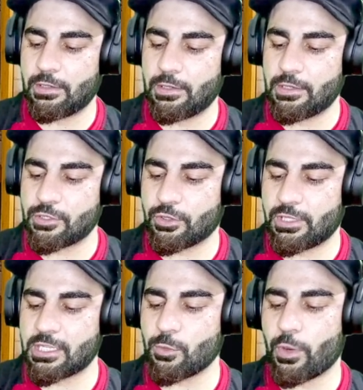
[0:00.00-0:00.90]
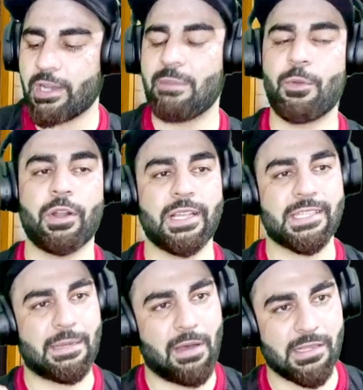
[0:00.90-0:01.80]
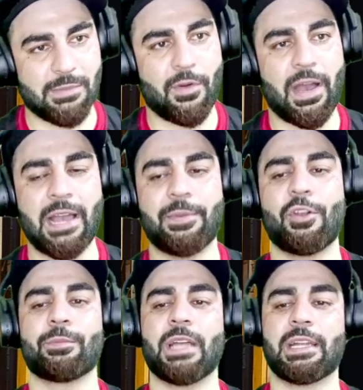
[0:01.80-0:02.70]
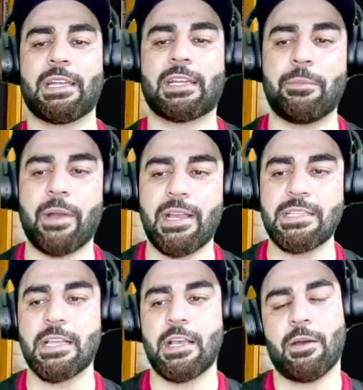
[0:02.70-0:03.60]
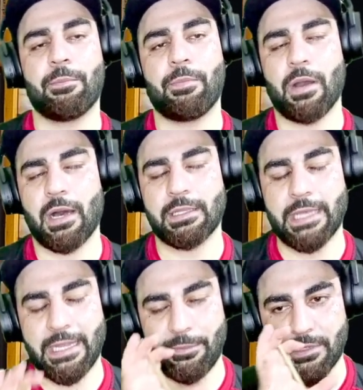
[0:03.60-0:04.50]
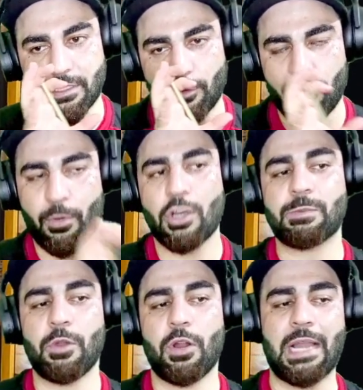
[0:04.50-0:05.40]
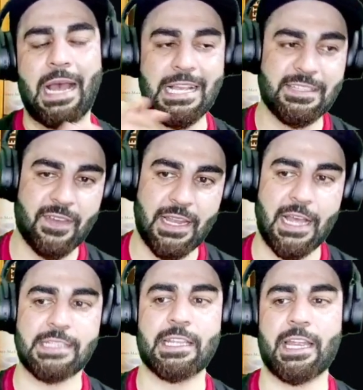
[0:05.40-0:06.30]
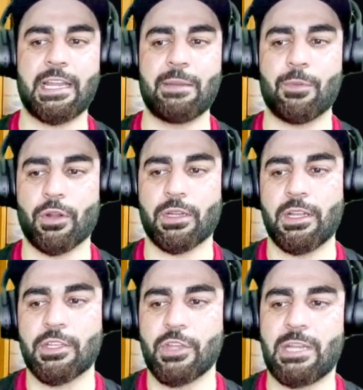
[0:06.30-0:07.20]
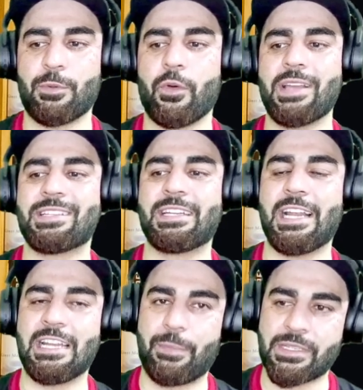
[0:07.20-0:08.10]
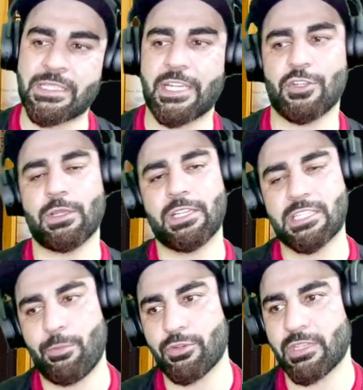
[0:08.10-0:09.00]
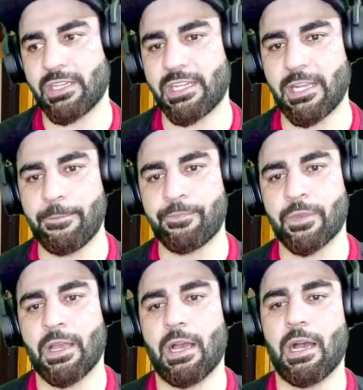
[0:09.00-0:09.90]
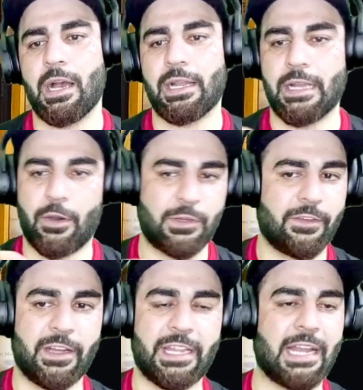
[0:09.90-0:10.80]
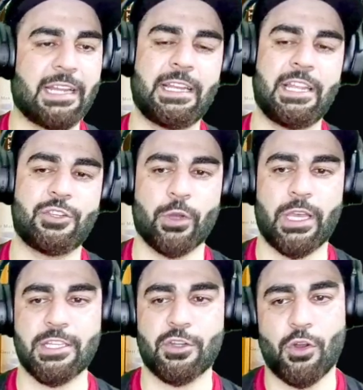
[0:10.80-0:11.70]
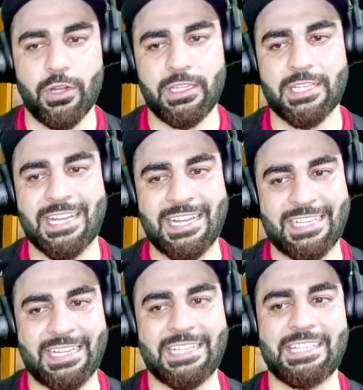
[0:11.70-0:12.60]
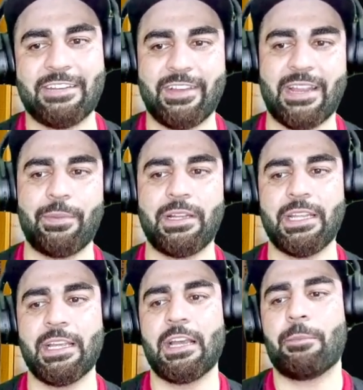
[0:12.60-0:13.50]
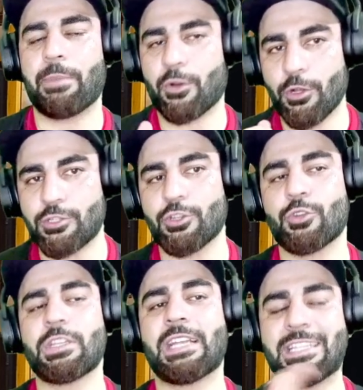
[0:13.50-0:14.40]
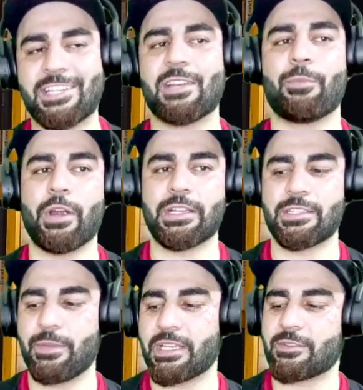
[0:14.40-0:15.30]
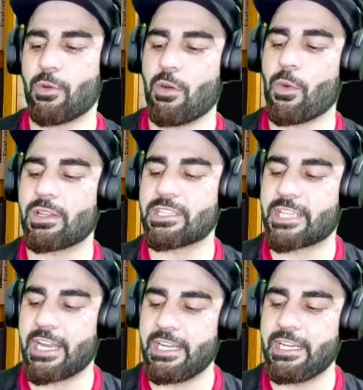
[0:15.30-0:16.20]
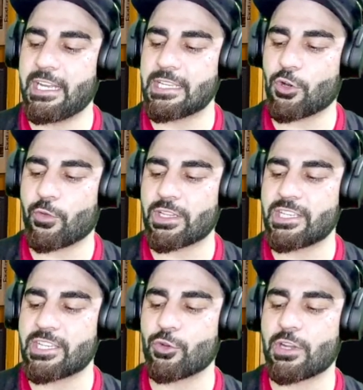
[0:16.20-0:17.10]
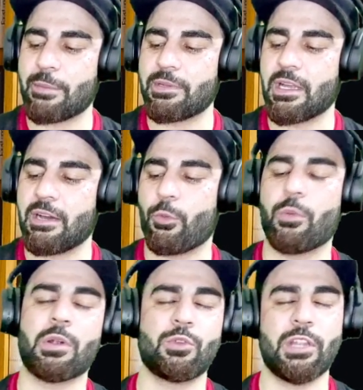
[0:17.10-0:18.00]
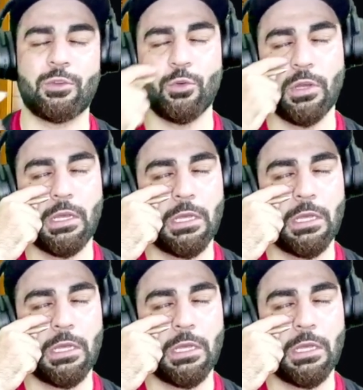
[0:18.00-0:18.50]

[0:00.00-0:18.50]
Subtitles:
So this Voilin plot is somehow hybrid of that. It combines the elements from box plot as well as the KD plot. So it provides detailed representation of the distribution of the data of different categories, showcasing not only the central tendency and variability, but also show the density of the points. Because what this KD does, or what this histogram, what do they do?